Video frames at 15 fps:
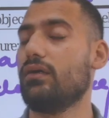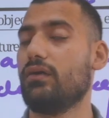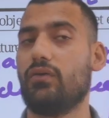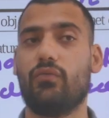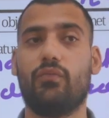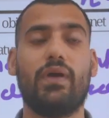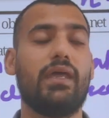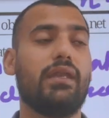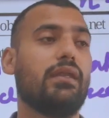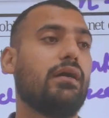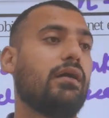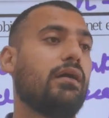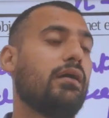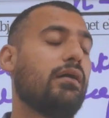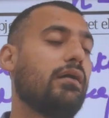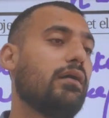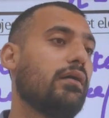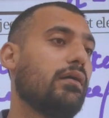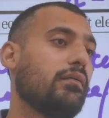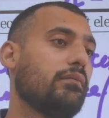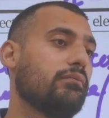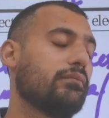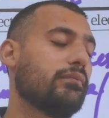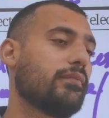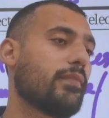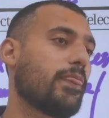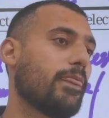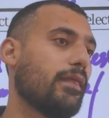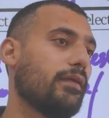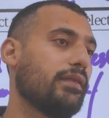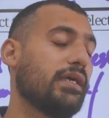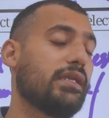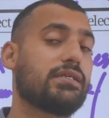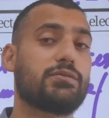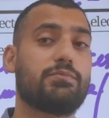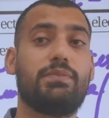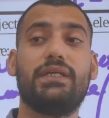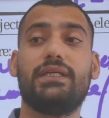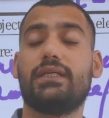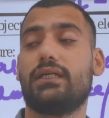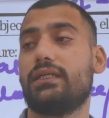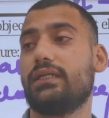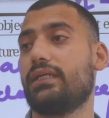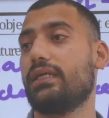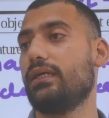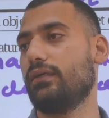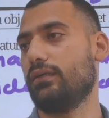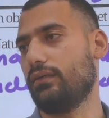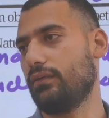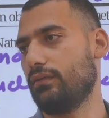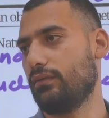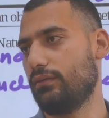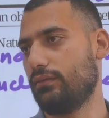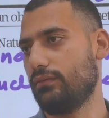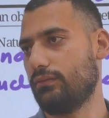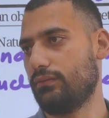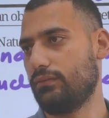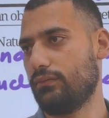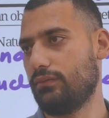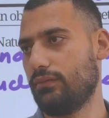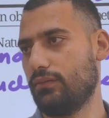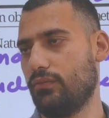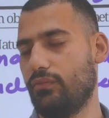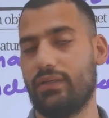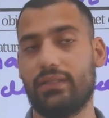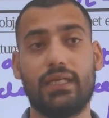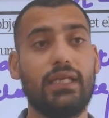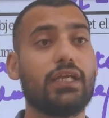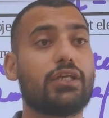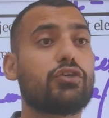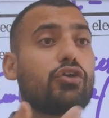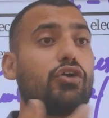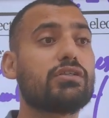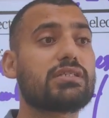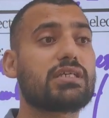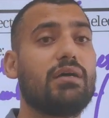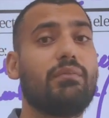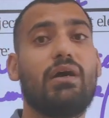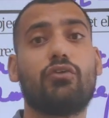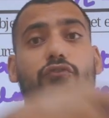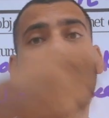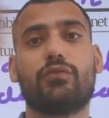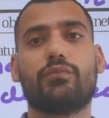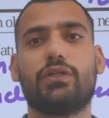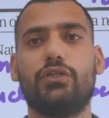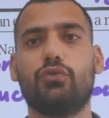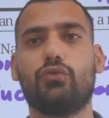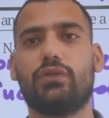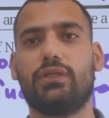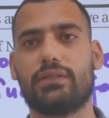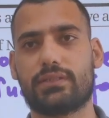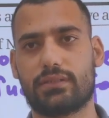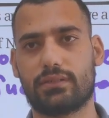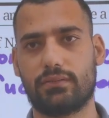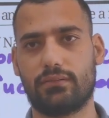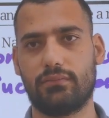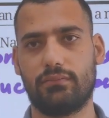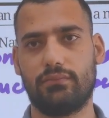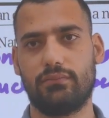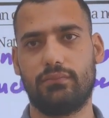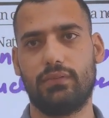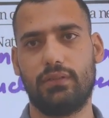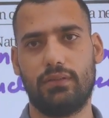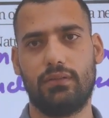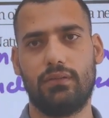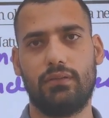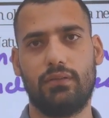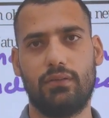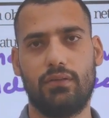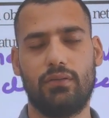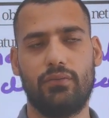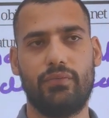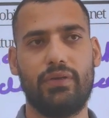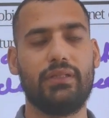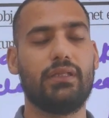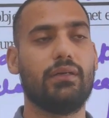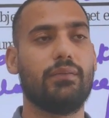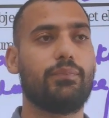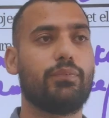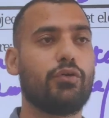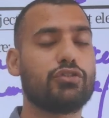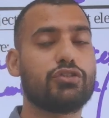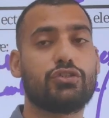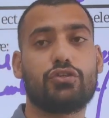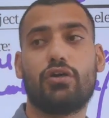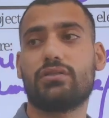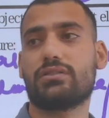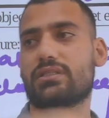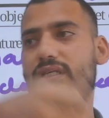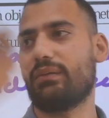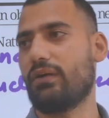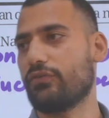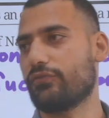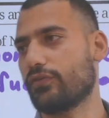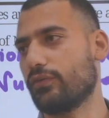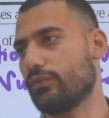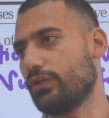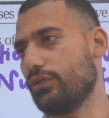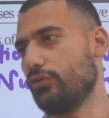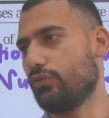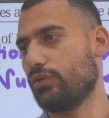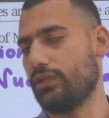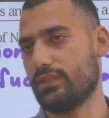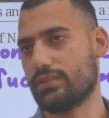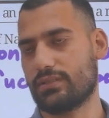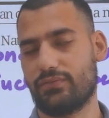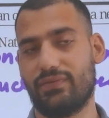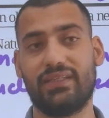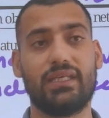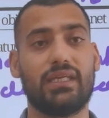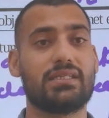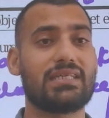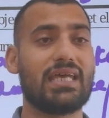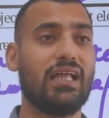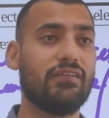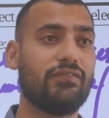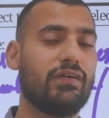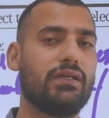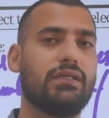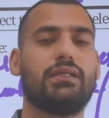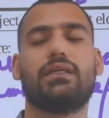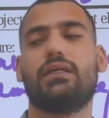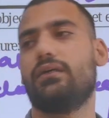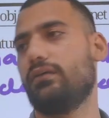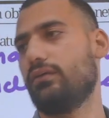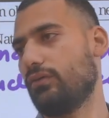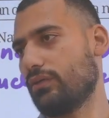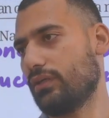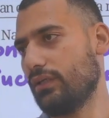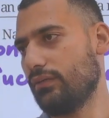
when there is beta decay, when the electrons come out from the nucleus, when the positrons come out from the nucleus, when there is alpha decay. Okay,